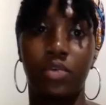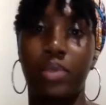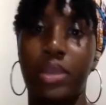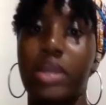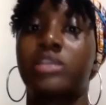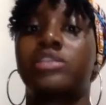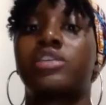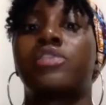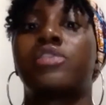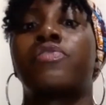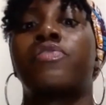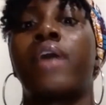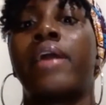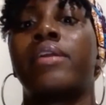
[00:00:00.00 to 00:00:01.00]
parents should
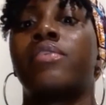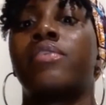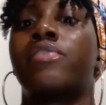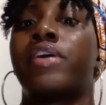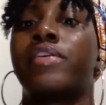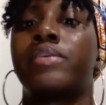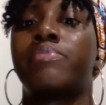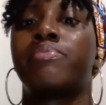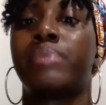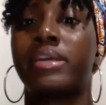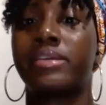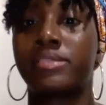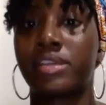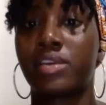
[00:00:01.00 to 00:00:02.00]
find a very
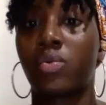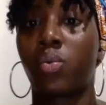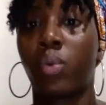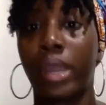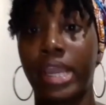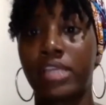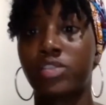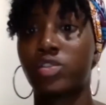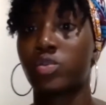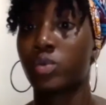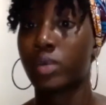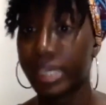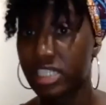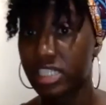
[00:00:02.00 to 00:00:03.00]
basic way to
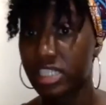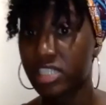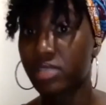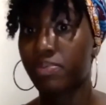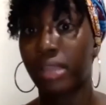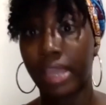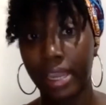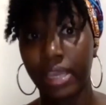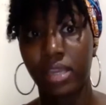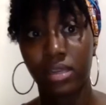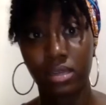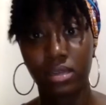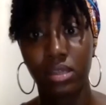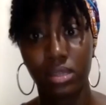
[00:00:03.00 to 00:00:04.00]

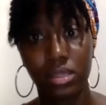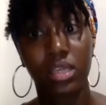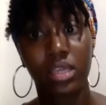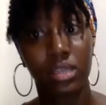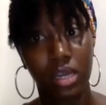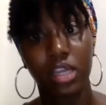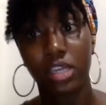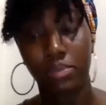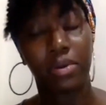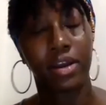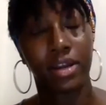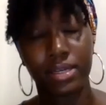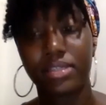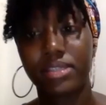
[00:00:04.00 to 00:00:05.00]
explain the yucky
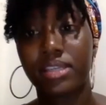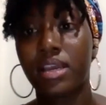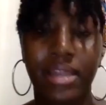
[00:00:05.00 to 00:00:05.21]
parts